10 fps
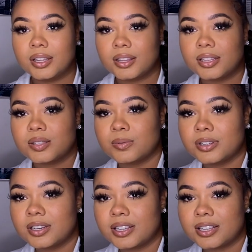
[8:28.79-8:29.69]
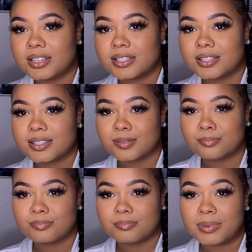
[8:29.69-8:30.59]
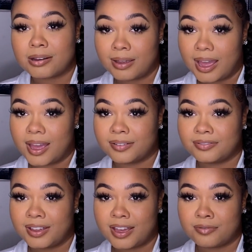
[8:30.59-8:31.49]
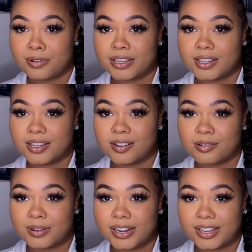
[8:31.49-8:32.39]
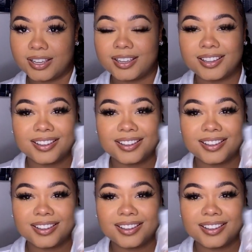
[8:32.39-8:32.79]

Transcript: This one is about halfway done already